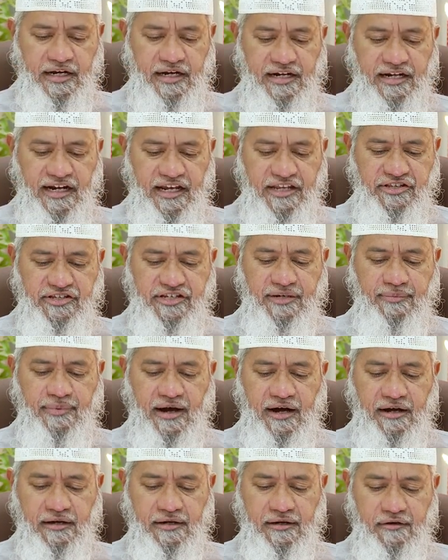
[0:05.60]

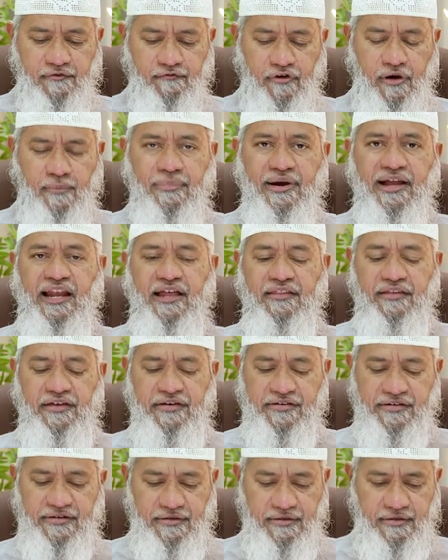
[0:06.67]
Nanjiba from
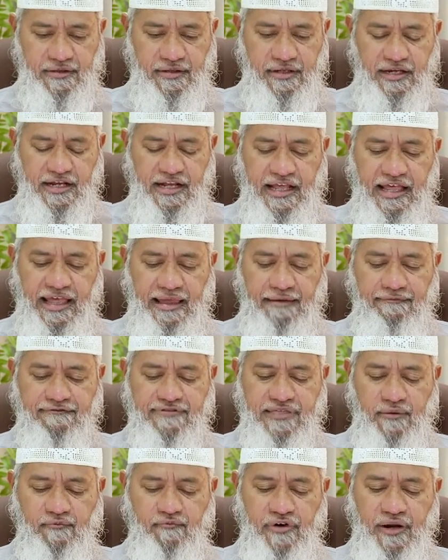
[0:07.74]
Bangladesh. If
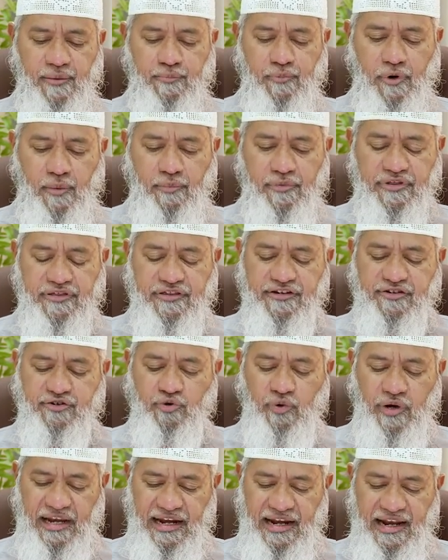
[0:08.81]
someone promises
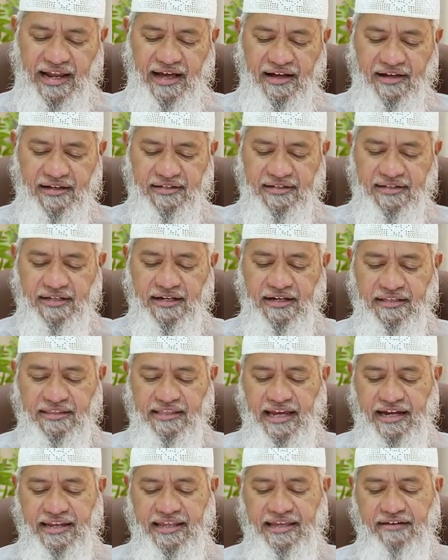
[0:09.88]
to Allah
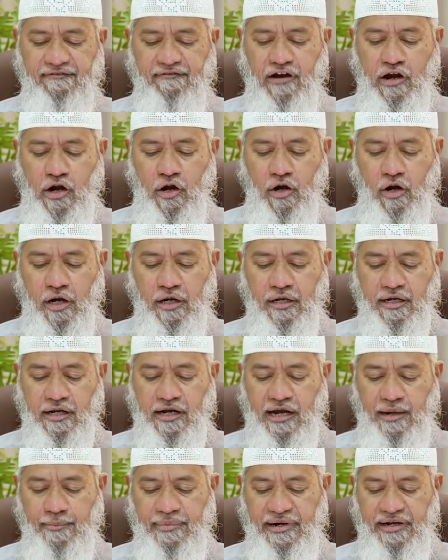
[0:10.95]
that he will not
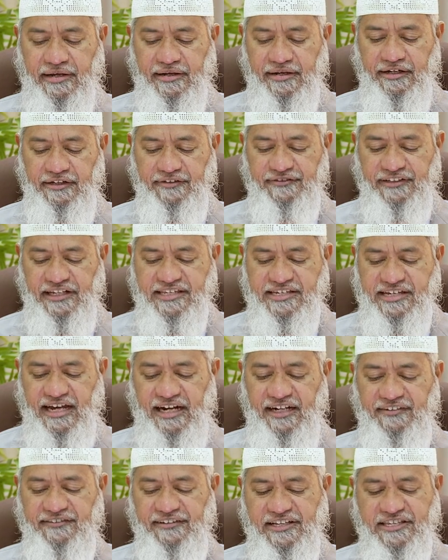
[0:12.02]
commit such
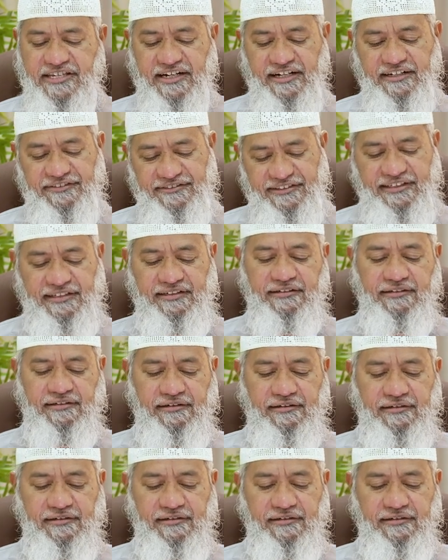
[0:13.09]
and such a sin,